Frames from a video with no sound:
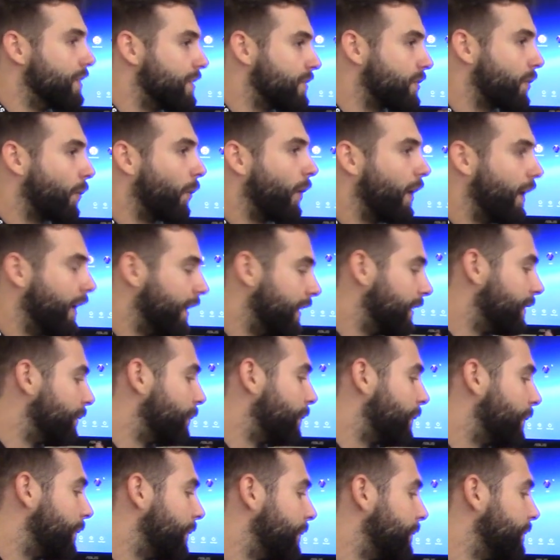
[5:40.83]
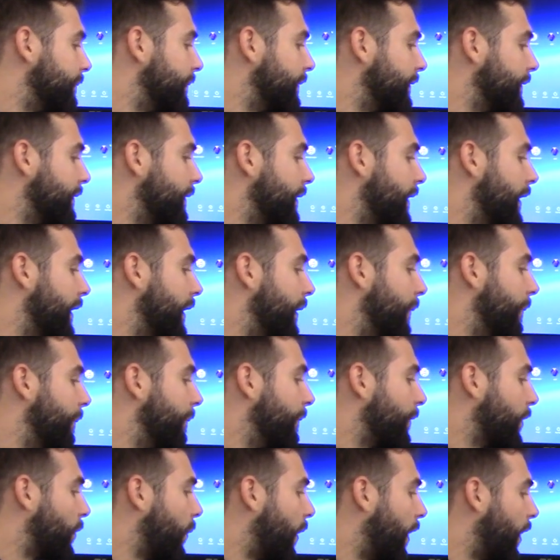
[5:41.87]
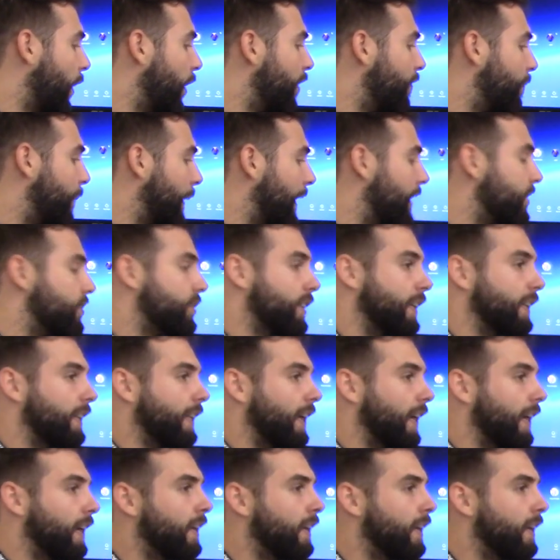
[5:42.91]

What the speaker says: it's quite a lot of bloodshed there.